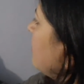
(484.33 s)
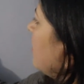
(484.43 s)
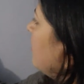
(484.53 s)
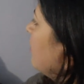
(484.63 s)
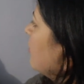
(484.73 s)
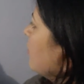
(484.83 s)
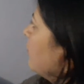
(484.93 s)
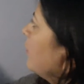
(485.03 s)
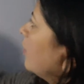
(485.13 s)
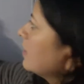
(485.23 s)
amount of
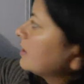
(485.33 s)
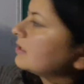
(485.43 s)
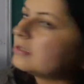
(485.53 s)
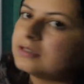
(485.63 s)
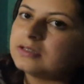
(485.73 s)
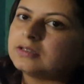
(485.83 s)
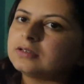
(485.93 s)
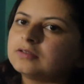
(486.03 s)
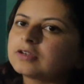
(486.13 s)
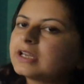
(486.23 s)
force.
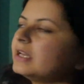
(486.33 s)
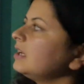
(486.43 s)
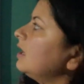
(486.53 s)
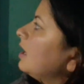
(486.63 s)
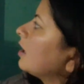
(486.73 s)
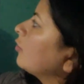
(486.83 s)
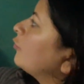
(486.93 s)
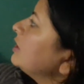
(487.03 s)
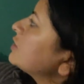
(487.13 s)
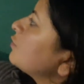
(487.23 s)
Okay, now
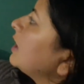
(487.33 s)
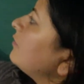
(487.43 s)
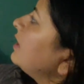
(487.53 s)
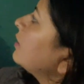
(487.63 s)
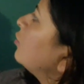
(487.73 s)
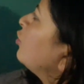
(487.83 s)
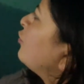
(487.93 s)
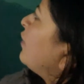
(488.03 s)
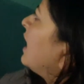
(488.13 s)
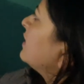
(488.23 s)
which one will go
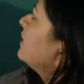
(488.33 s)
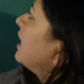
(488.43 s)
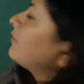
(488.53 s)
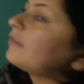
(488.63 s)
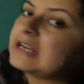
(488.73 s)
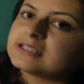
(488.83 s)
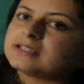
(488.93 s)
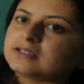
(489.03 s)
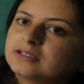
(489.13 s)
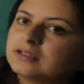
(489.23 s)
farther and faster?